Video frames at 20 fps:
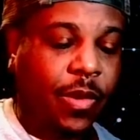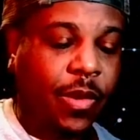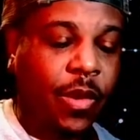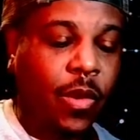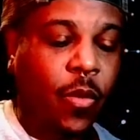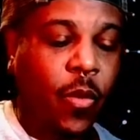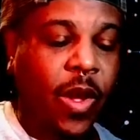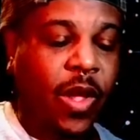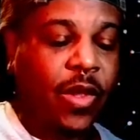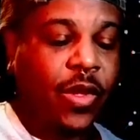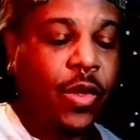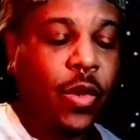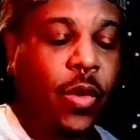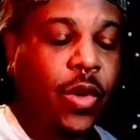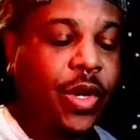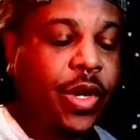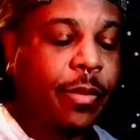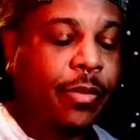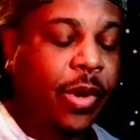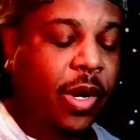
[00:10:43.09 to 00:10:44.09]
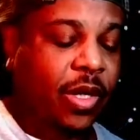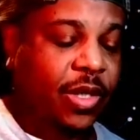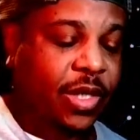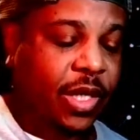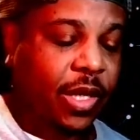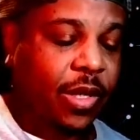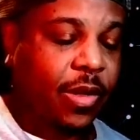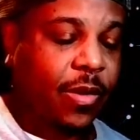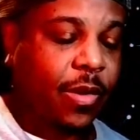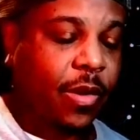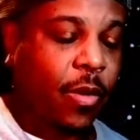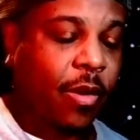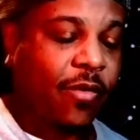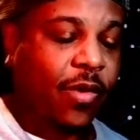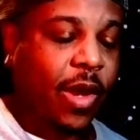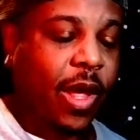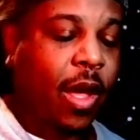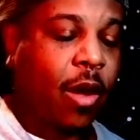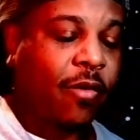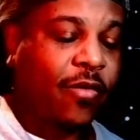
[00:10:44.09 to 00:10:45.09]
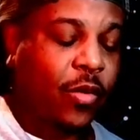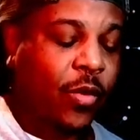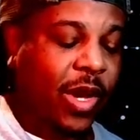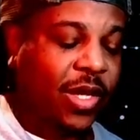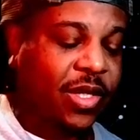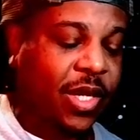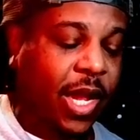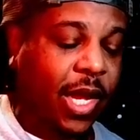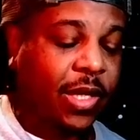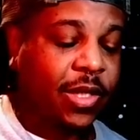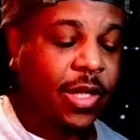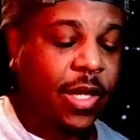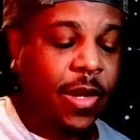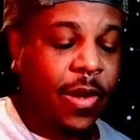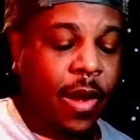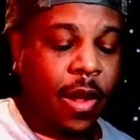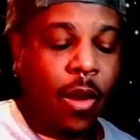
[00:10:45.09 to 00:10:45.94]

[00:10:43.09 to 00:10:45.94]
you went, you or your person, whoever, however resonates,